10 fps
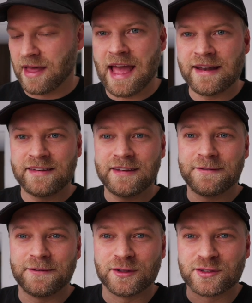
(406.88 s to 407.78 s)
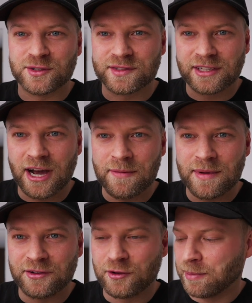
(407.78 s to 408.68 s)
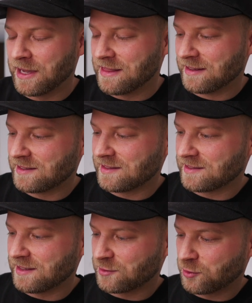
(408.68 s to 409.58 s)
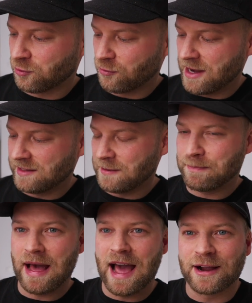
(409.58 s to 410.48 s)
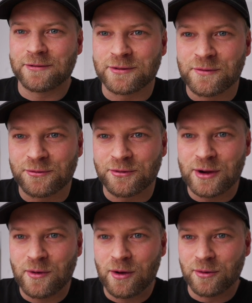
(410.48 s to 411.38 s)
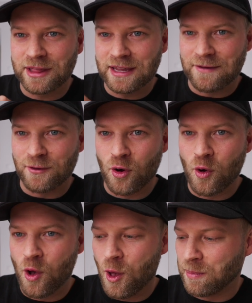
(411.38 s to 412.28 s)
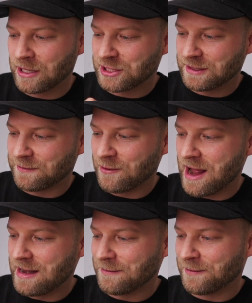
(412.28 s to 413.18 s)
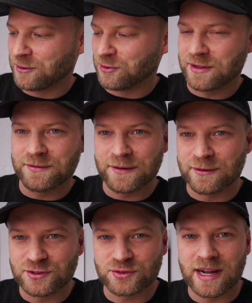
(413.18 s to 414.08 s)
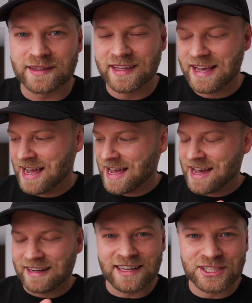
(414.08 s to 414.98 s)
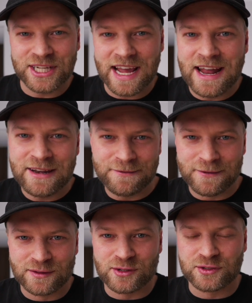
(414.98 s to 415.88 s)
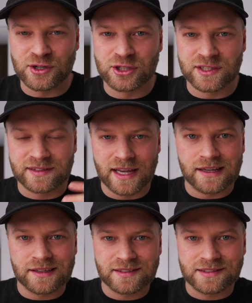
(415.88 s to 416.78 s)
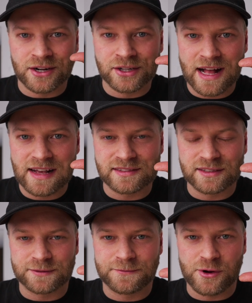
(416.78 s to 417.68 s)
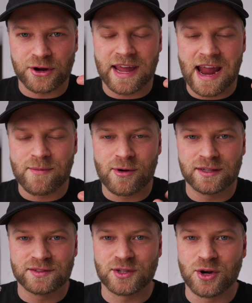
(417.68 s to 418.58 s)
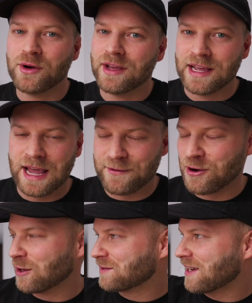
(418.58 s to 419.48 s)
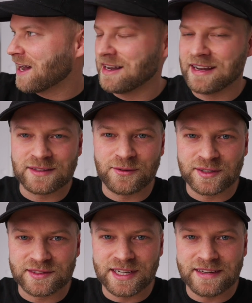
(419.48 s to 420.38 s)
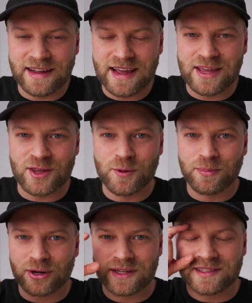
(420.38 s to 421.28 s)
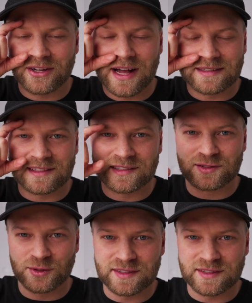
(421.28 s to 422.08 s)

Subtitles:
ND filters come into play. This is this crazy pack from Freewell where they have a whole bunch of different ND filters of different strengths. And essentially, ND filters are just like sunglasses for your camera. So if you're outside and it's a very sunny day, you put on sunglasses so it